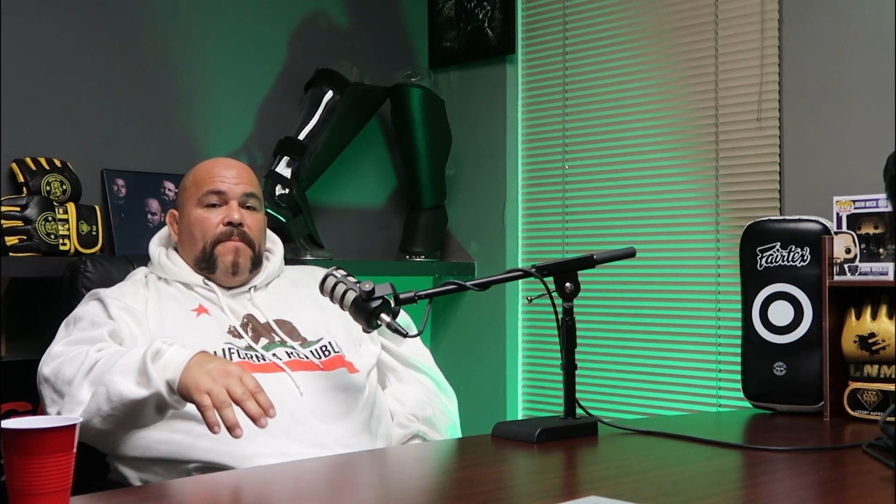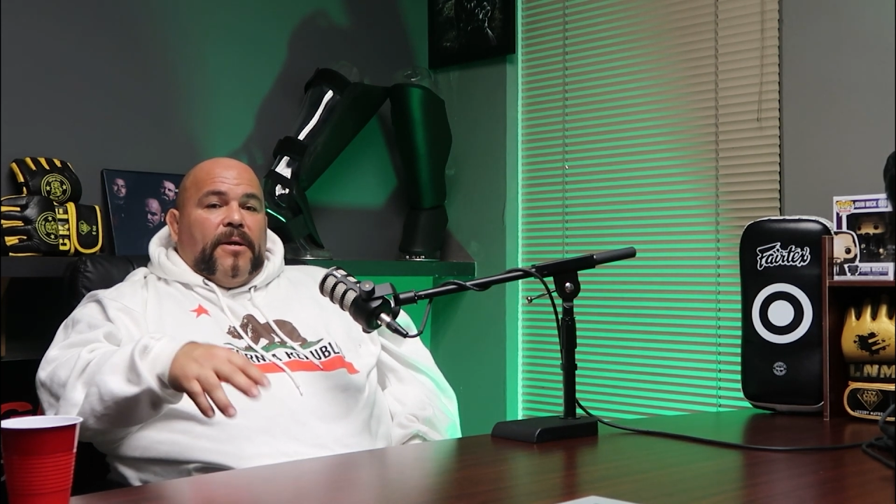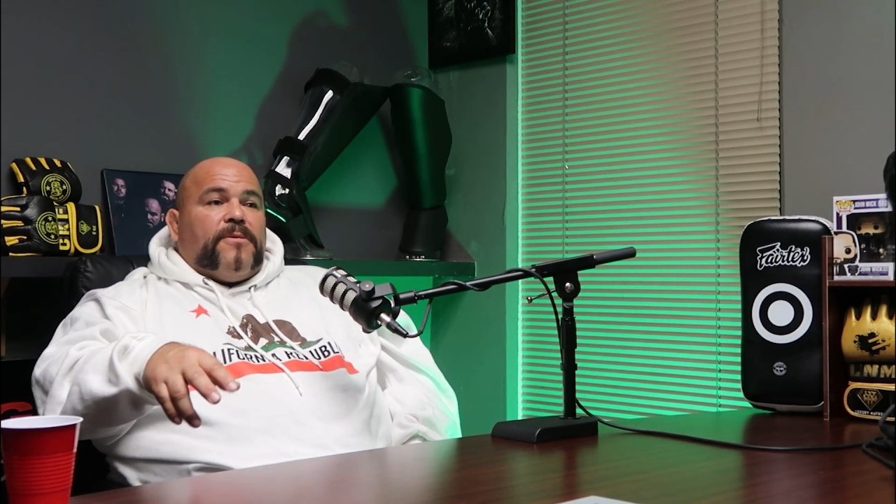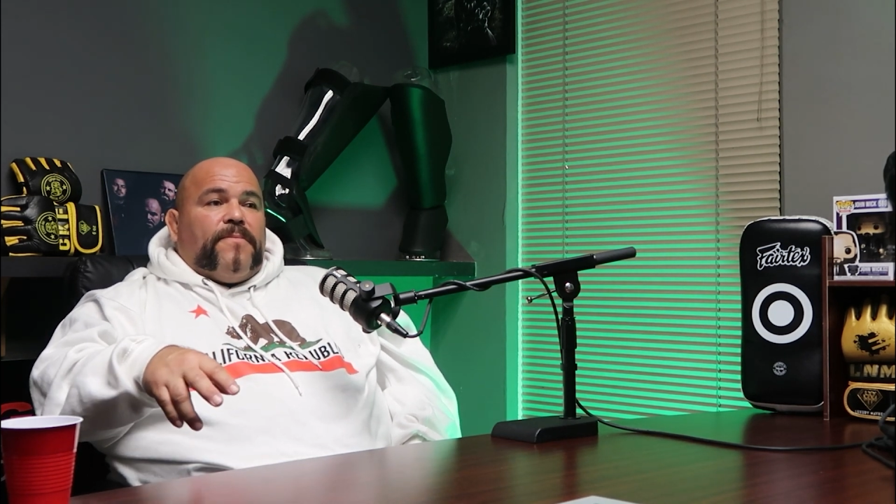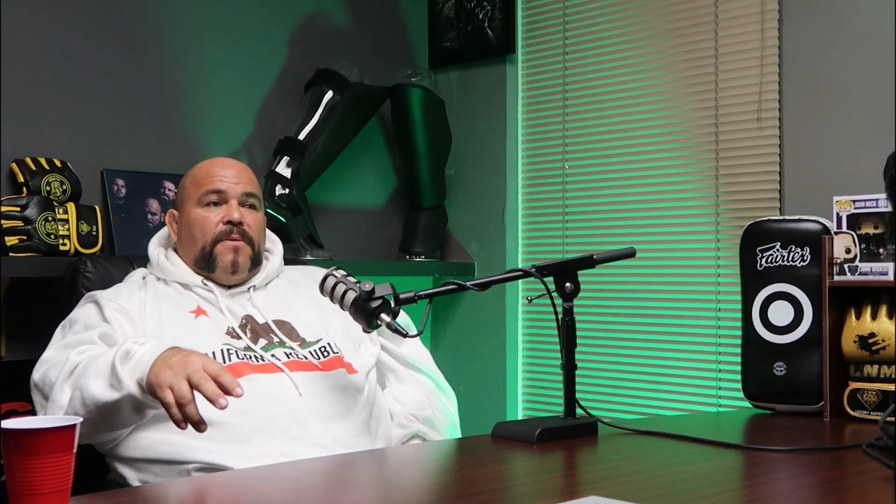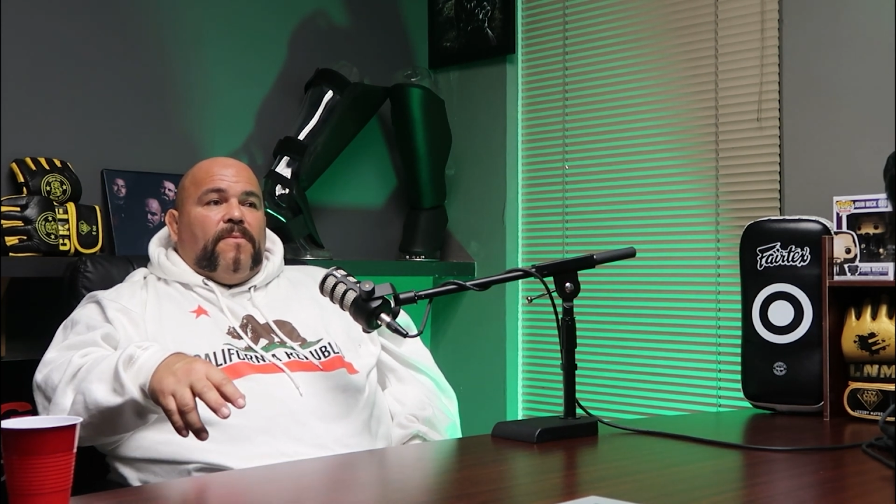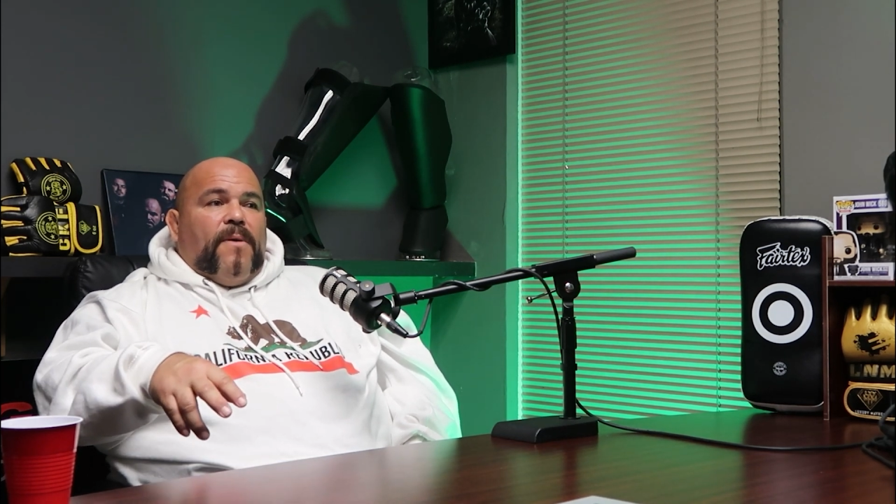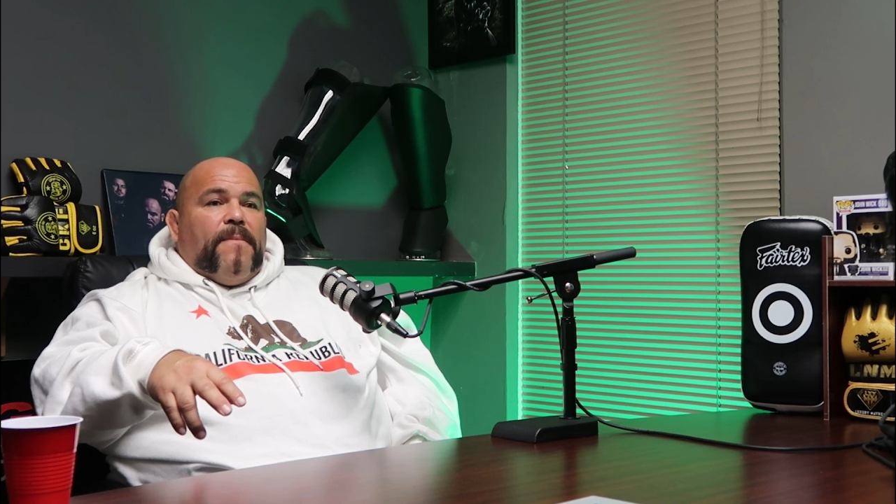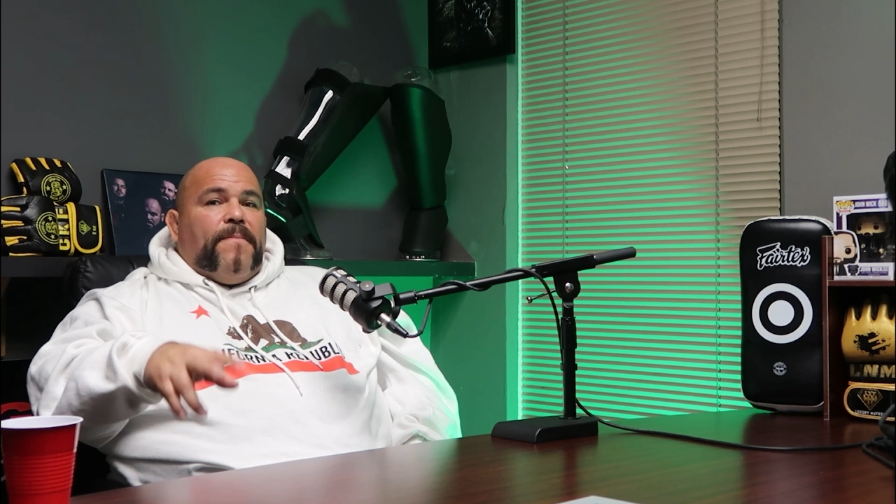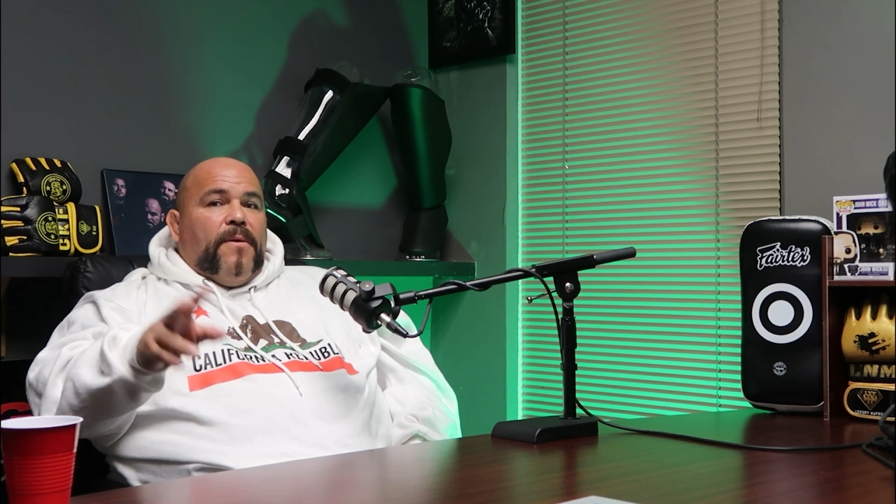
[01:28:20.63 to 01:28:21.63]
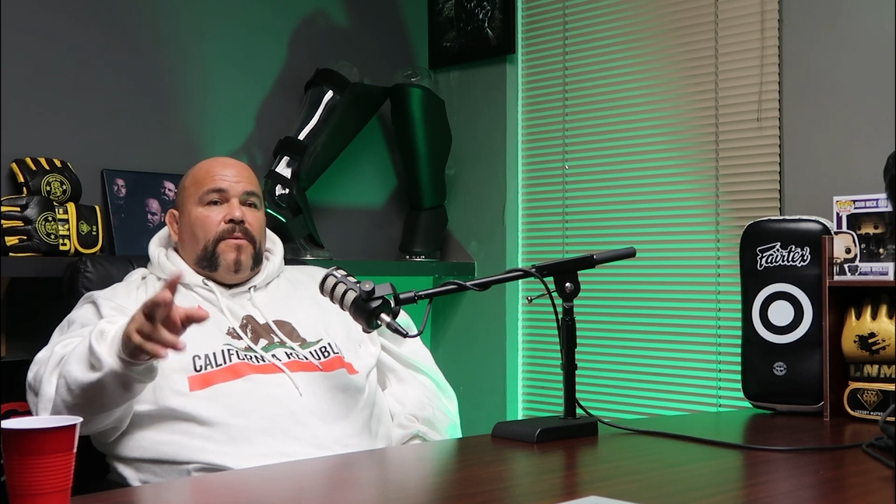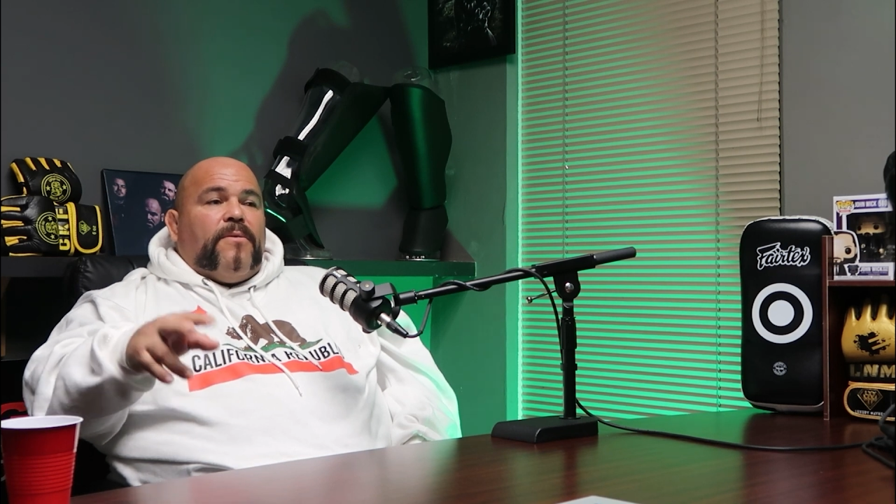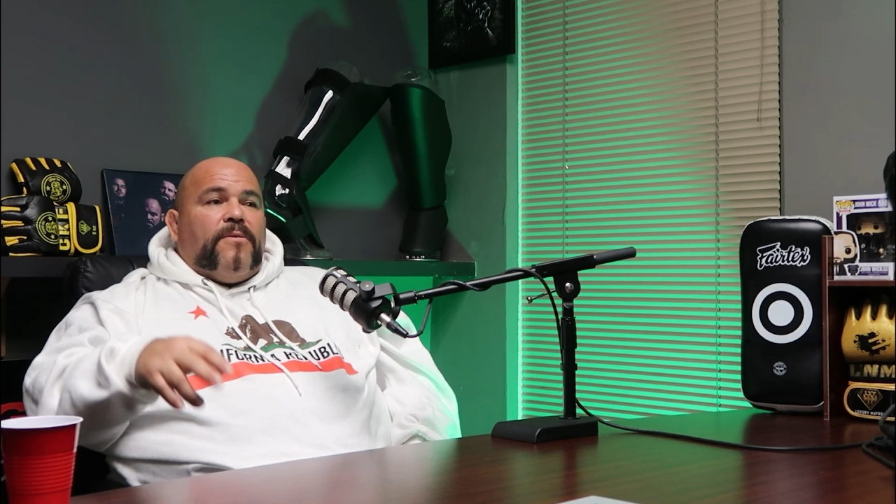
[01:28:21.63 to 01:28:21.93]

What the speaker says: Because if you're a white belt and you